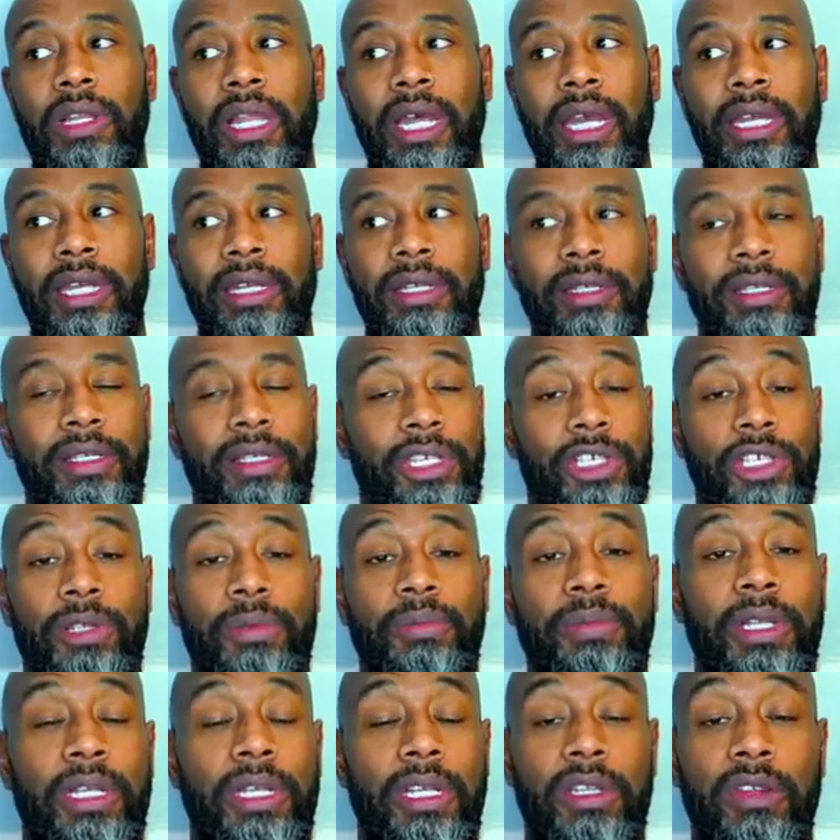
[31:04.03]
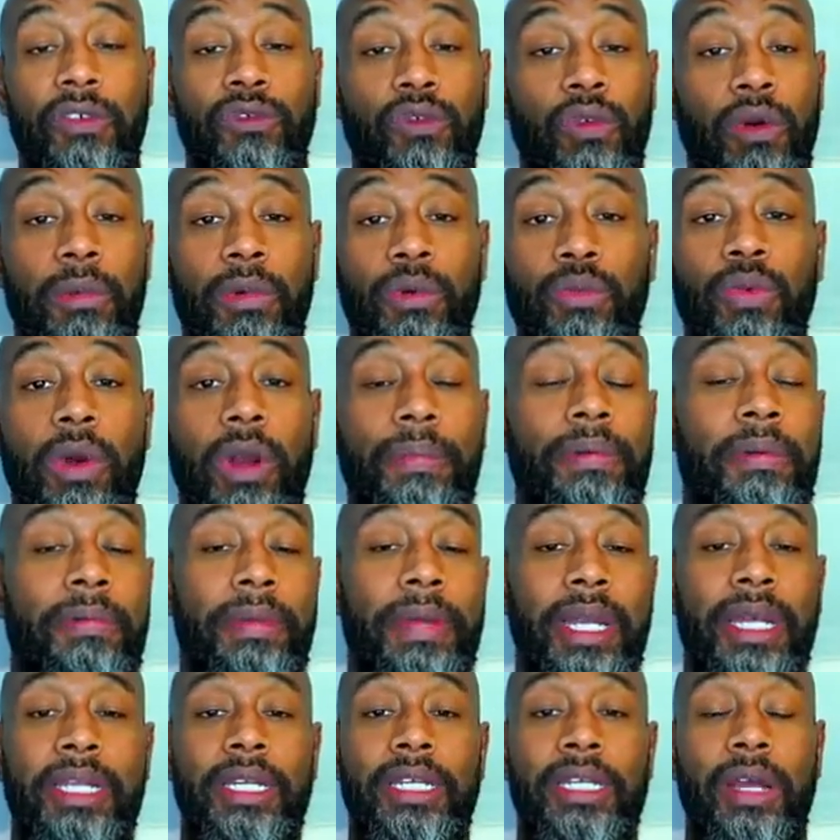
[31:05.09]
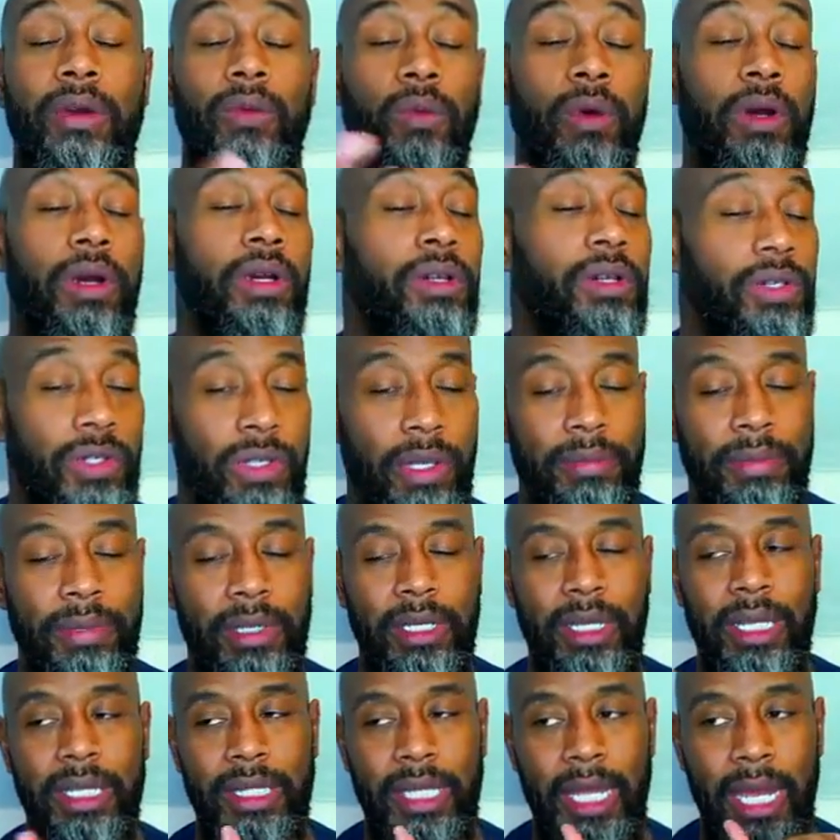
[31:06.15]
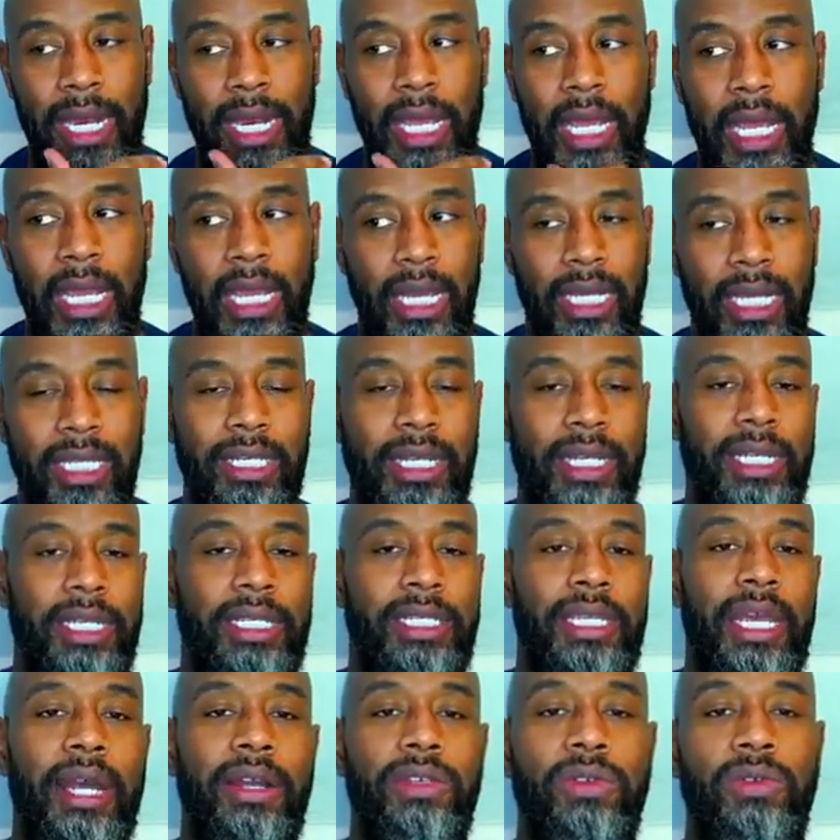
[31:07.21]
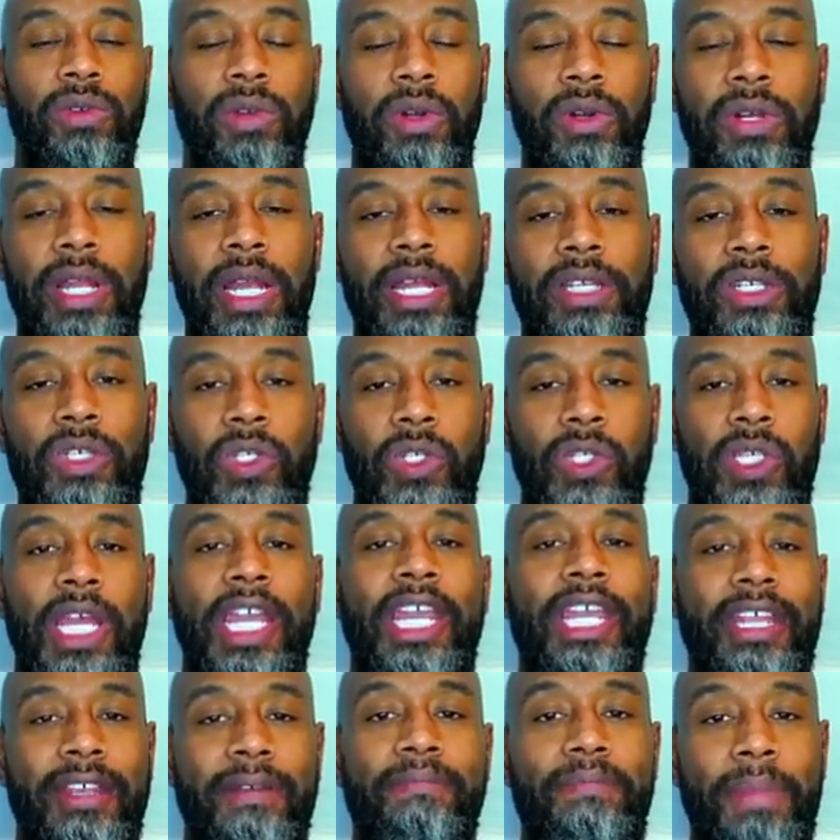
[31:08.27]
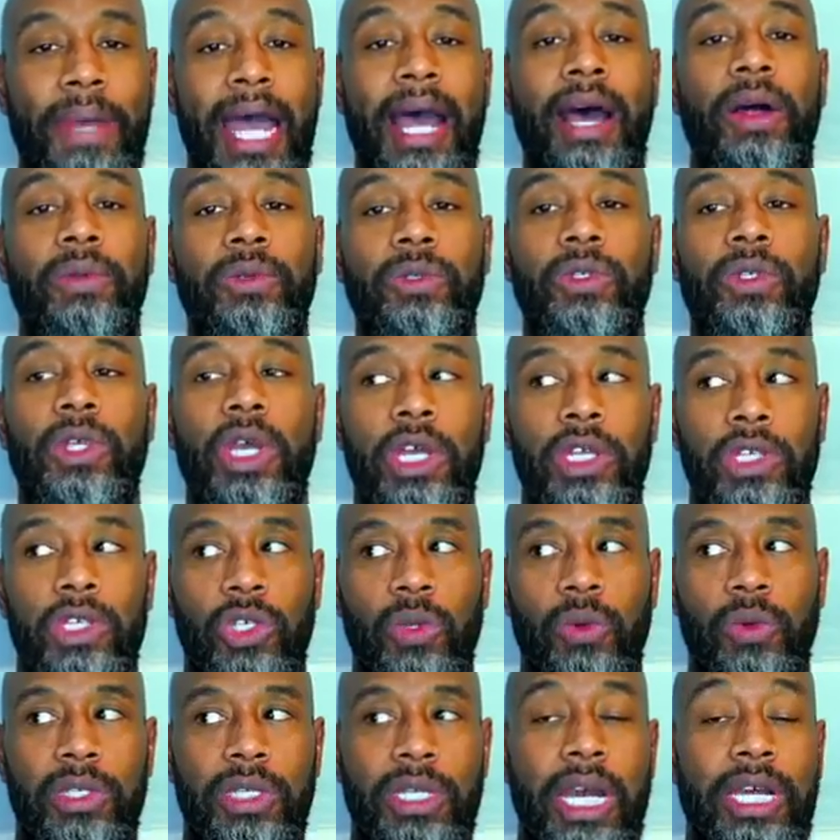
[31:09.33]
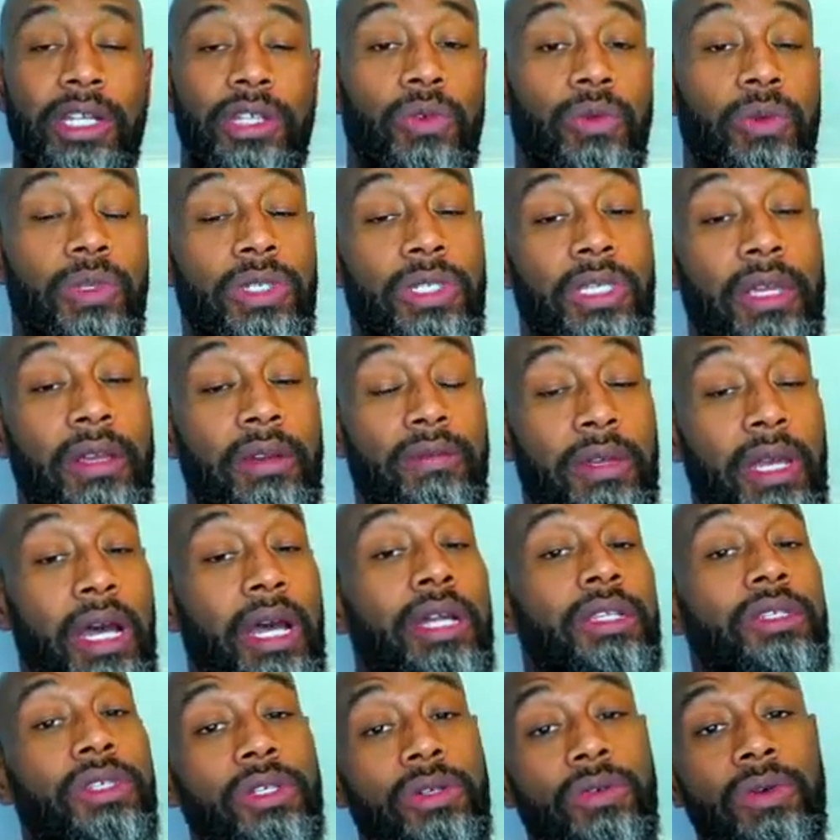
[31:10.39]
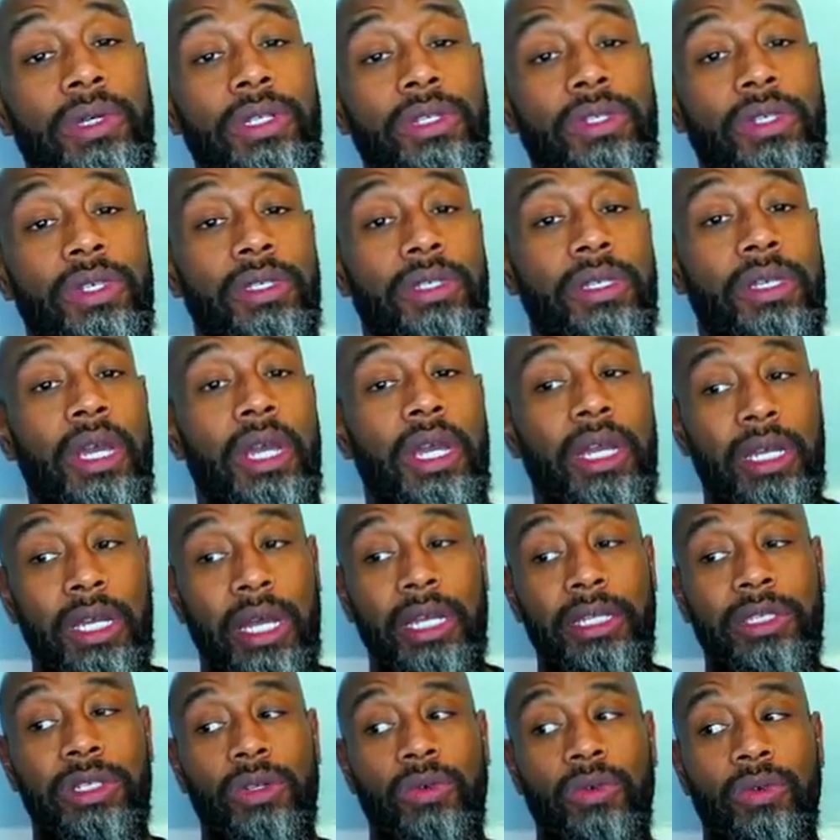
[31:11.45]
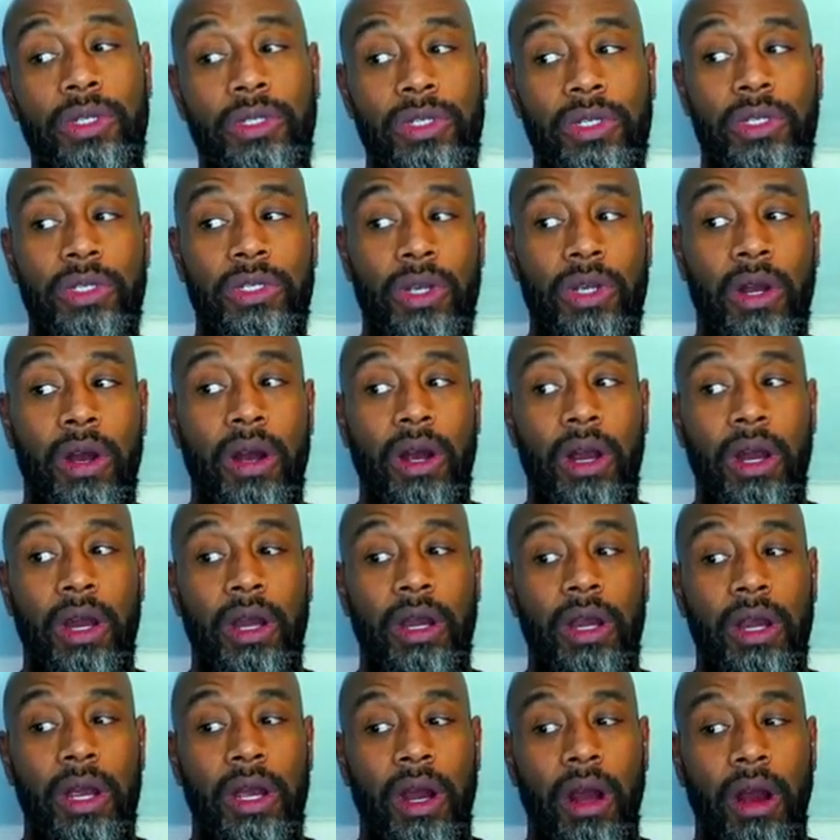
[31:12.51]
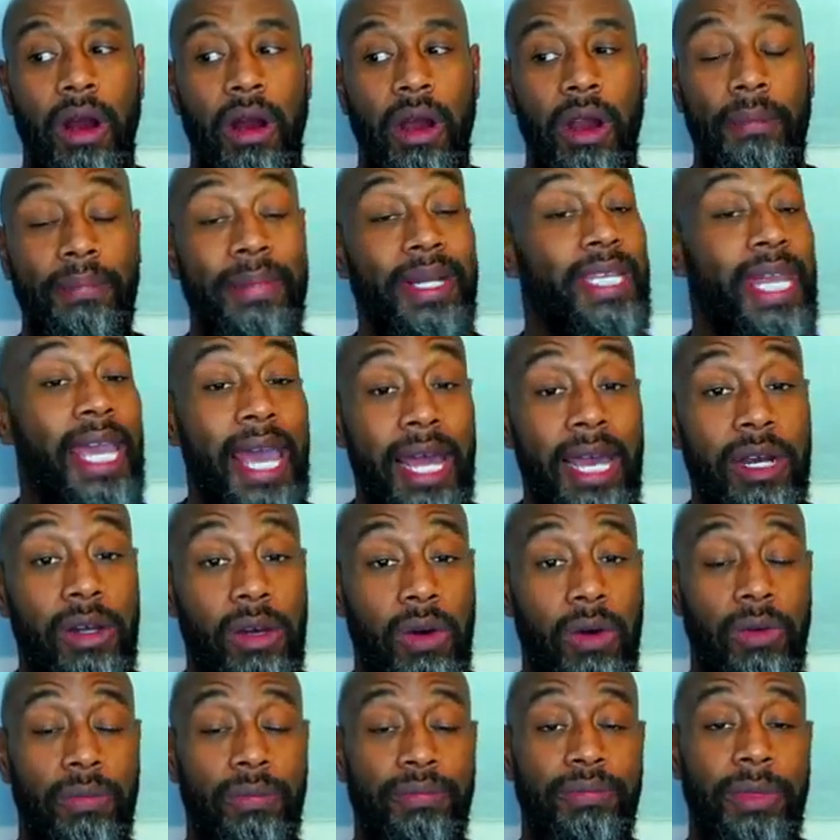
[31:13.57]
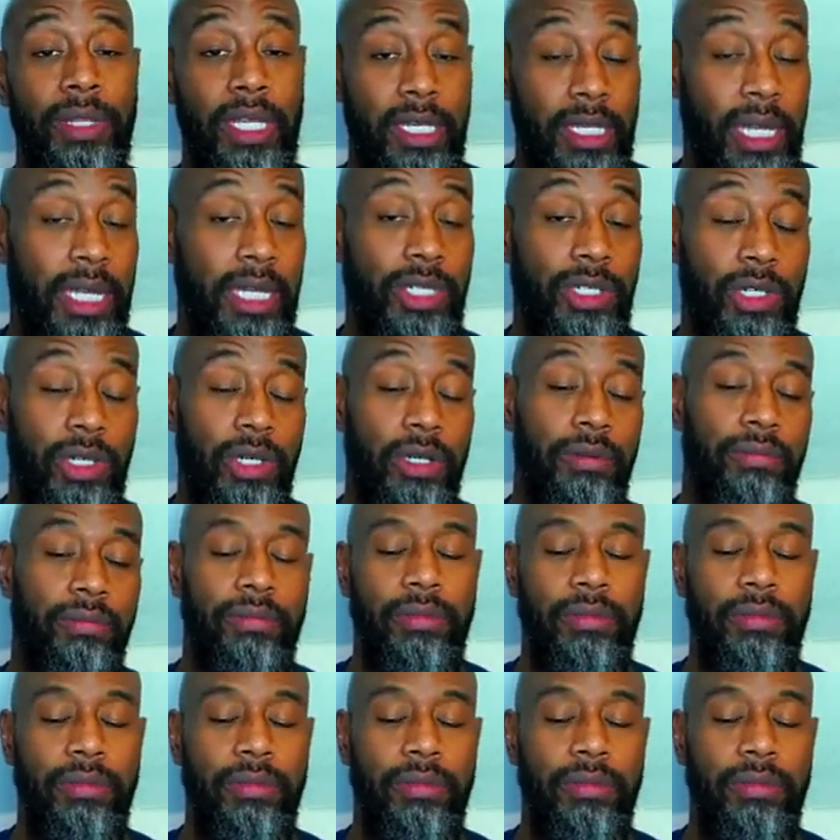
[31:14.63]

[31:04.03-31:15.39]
like discipline in the form of reprimanding at work or something like that. It's how you learn how to stay in bounds so as not to receive consequences. Consequences are mechanical in nature.